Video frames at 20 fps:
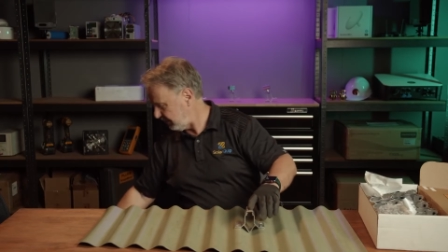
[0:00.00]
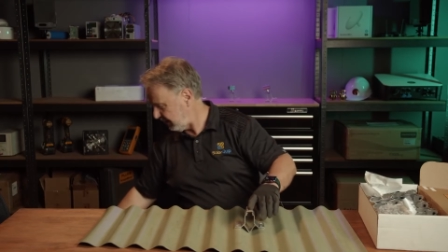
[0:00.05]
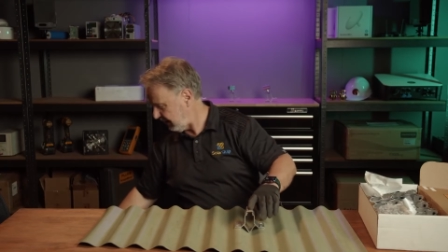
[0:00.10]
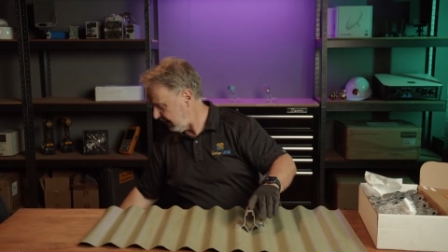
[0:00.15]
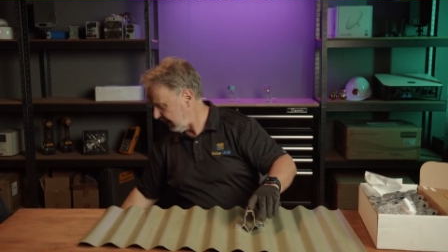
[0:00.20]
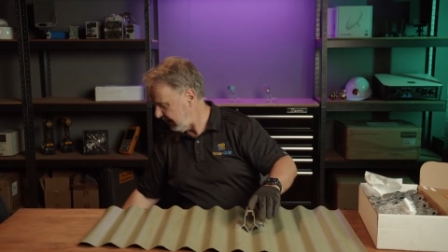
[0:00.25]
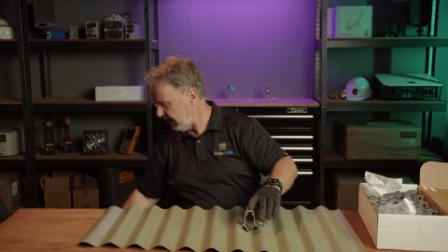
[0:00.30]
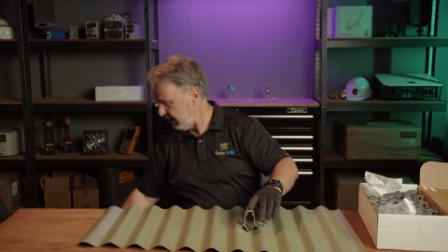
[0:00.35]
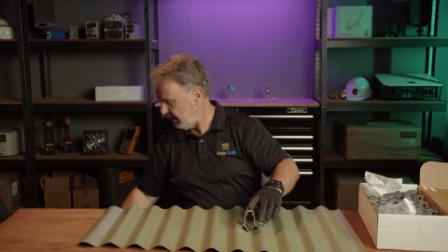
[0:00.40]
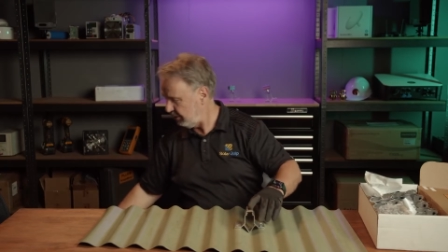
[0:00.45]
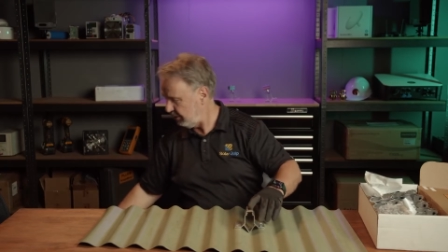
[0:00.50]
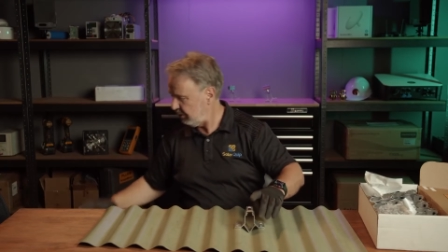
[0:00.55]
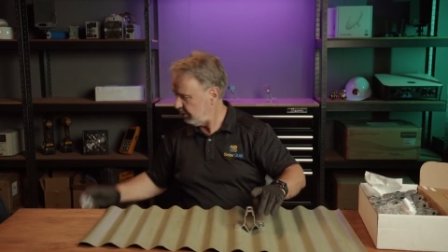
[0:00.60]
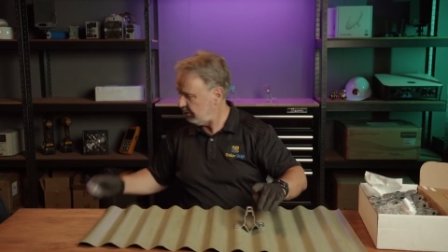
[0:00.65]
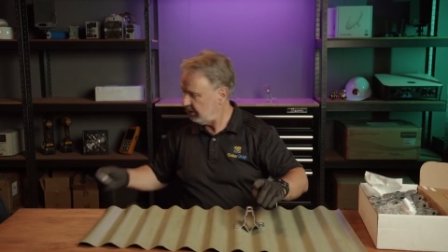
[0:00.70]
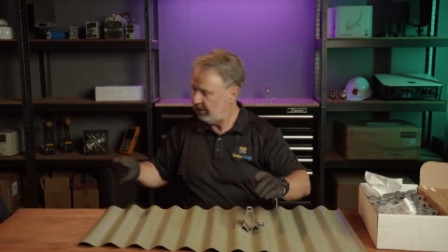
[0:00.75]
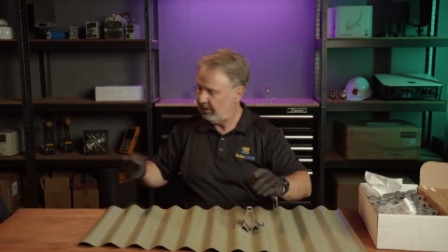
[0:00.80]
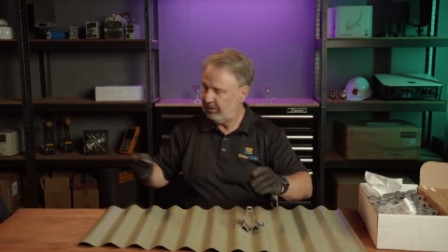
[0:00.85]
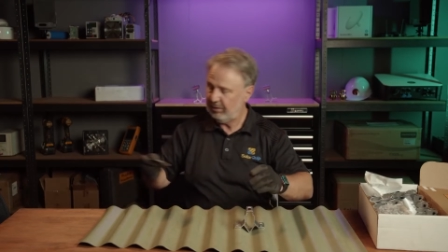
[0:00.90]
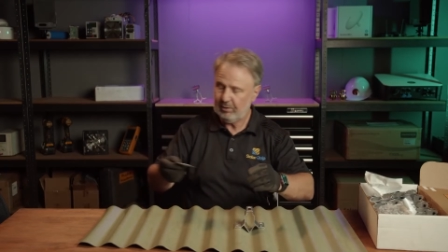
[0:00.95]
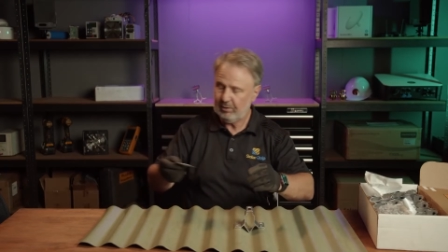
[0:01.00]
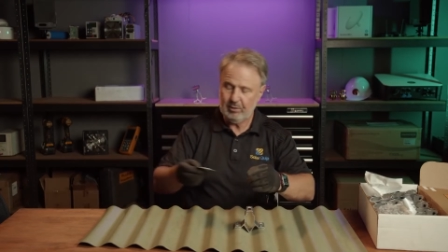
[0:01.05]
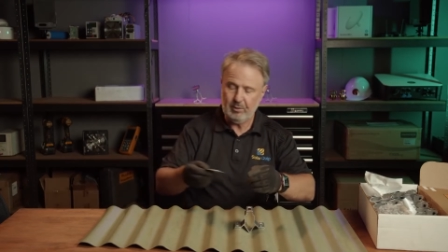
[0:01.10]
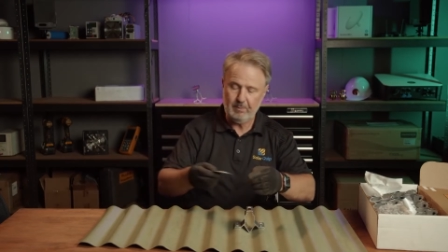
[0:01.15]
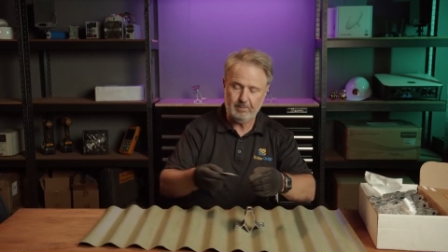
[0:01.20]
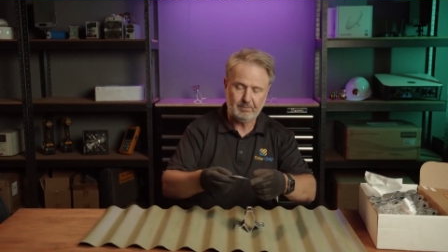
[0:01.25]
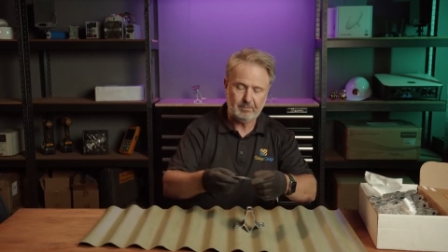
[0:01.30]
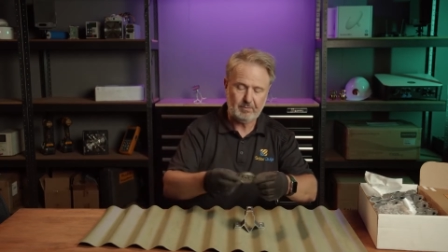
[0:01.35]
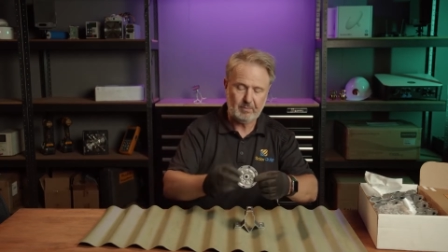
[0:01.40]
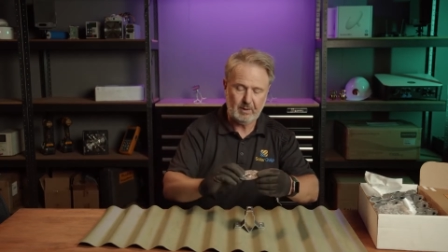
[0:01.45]
how
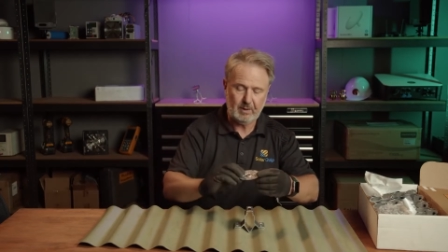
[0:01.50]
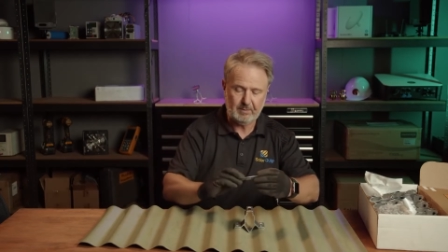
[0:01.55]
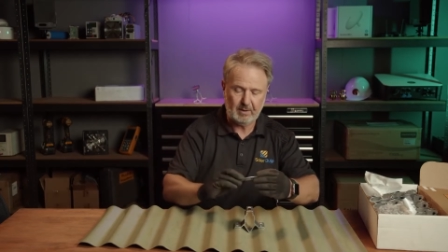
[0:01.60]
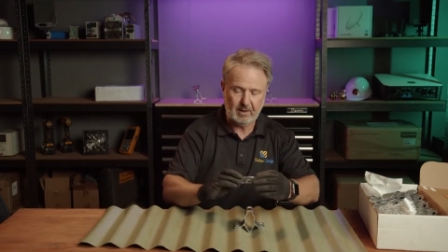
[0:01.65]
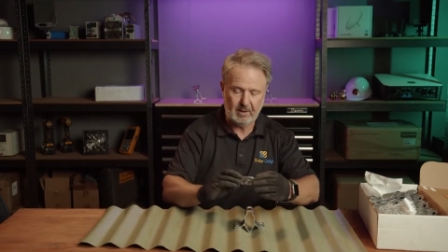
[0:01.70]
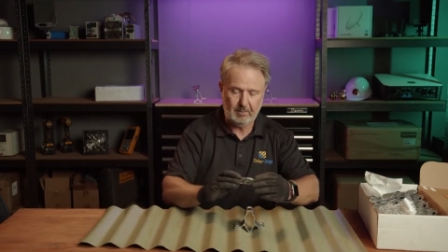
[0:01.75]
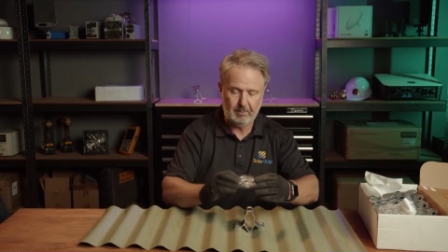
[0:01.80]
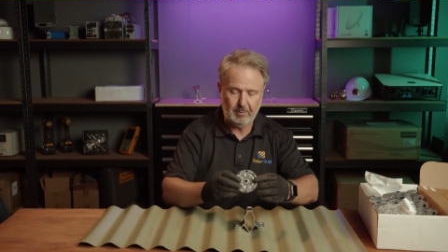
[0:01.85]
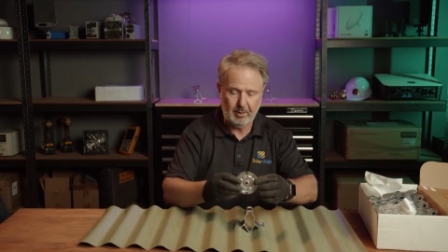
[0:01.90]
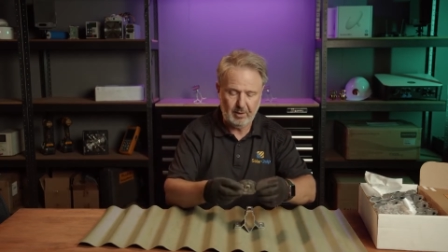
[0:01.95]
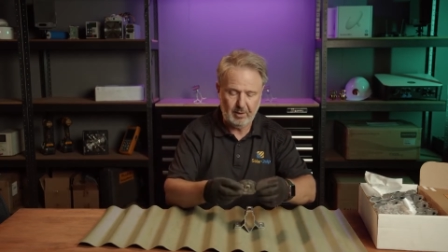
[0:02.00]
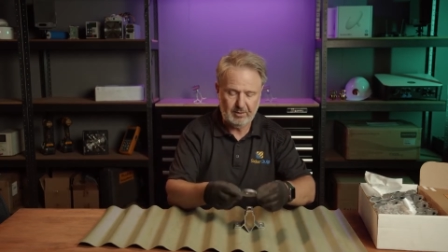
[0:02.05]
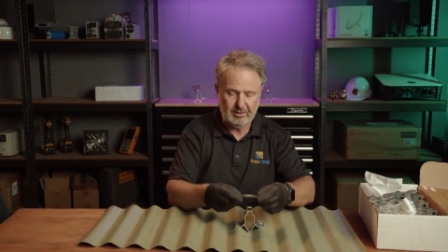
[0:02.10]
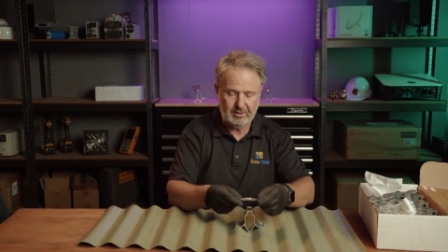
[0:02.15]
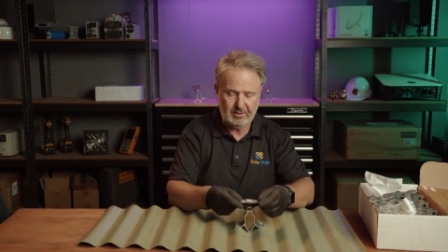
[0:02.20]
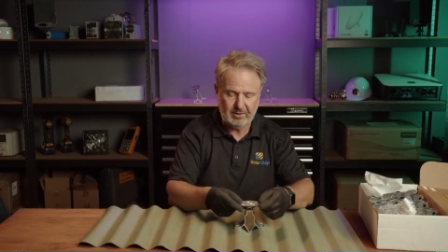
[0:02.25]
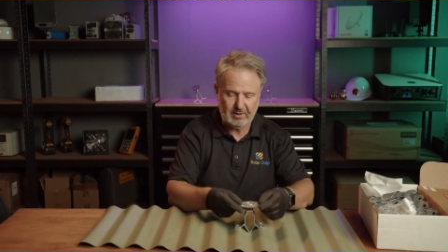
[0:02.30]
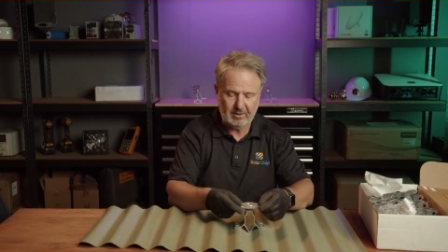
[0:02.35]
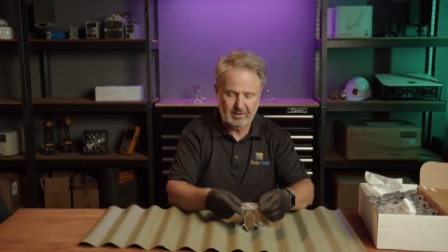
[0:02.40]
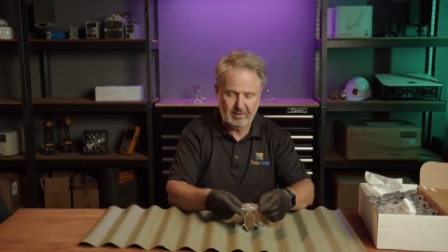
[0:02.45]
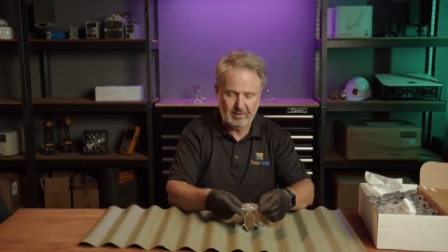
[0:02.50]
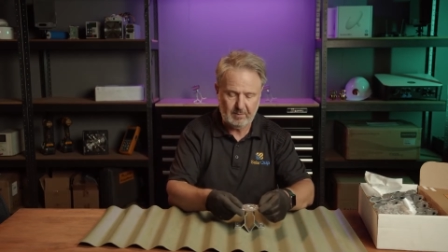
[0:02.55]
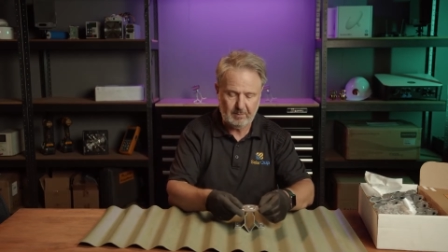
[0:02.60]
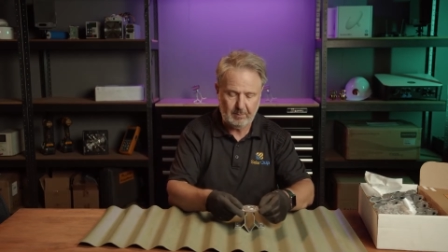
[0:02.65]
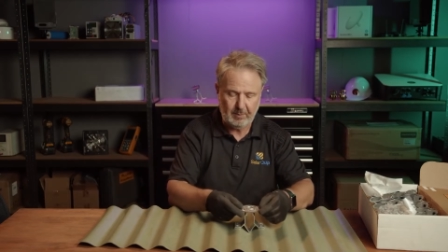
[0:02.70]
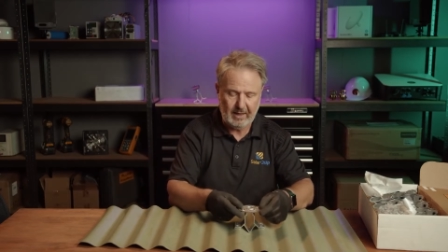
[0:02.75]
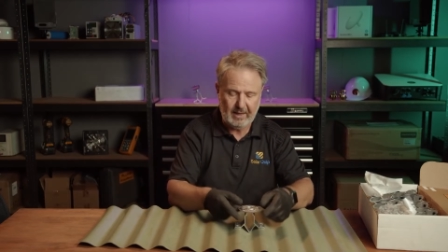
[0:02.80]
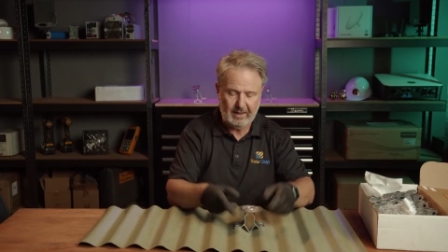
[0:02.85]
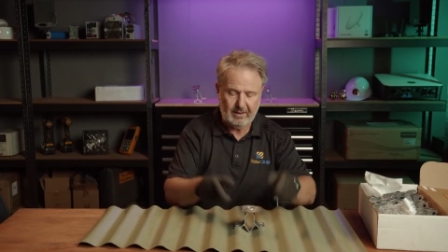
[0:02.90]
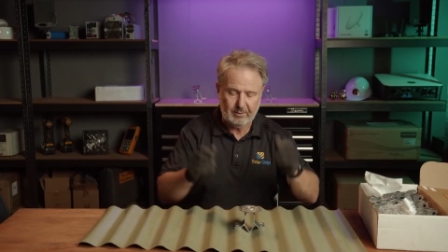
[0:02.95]
you bond the
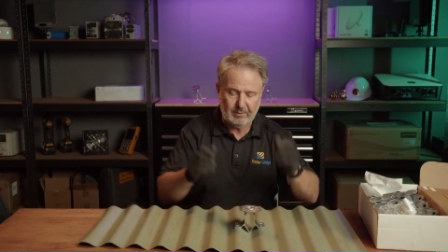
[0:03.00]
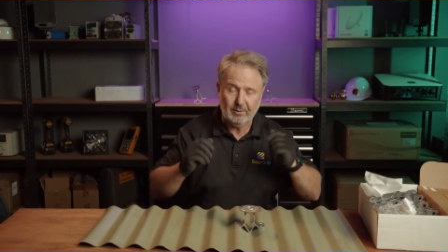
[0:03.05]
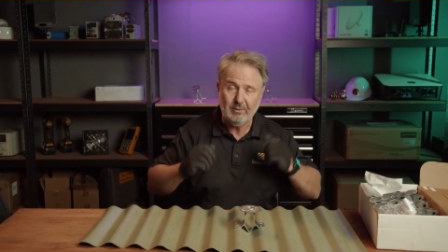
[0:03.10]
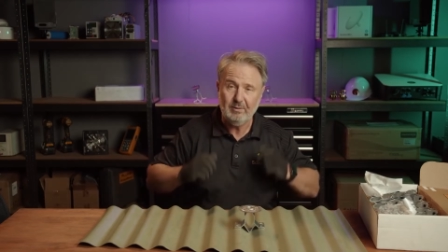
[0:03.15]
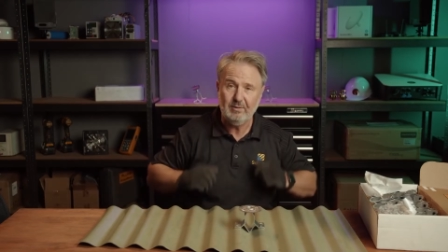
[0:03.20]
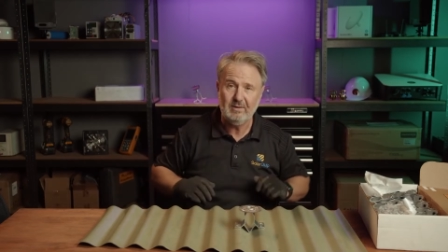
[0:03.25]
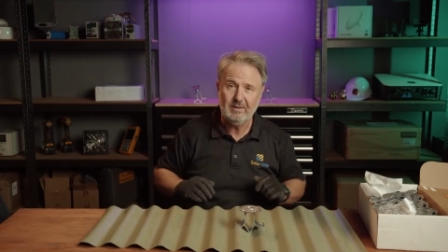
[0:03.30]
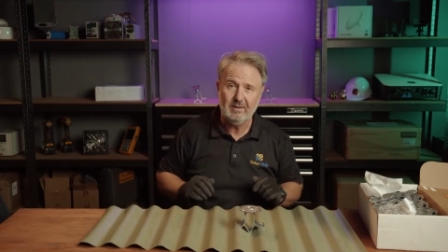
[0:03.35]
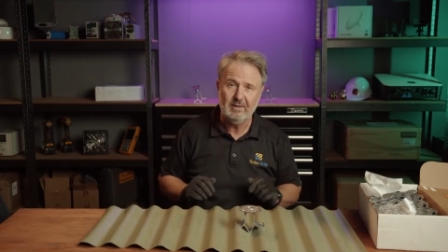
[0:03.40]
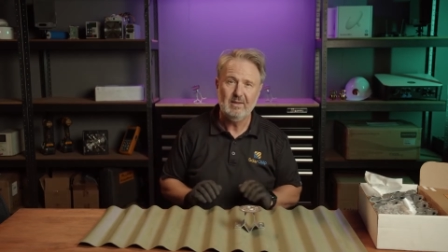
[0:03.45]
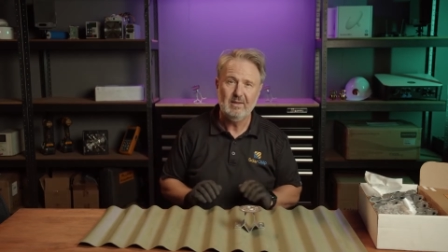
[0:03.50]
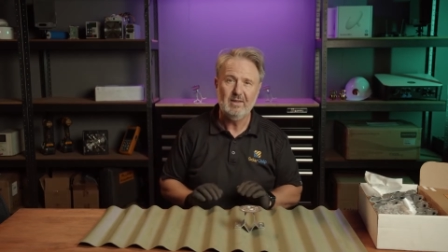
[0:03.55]
panel